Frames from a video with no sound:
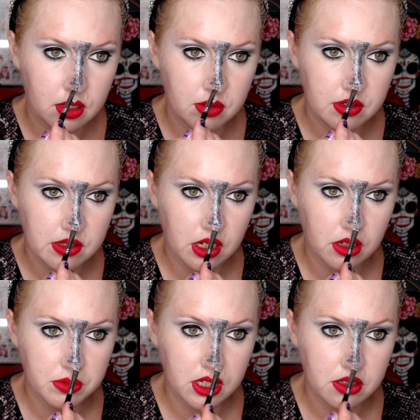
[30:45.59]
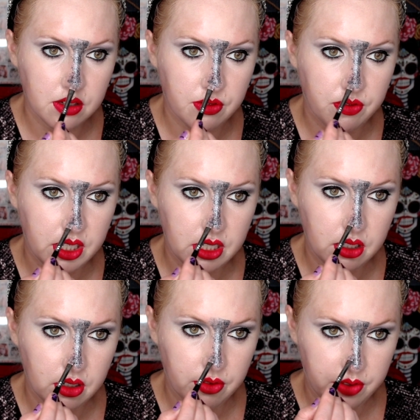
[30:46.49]
Sculpt it to fit
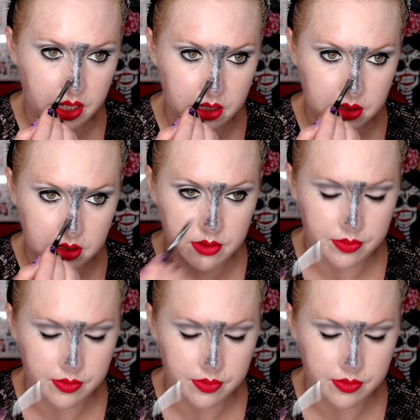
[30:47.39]
your face.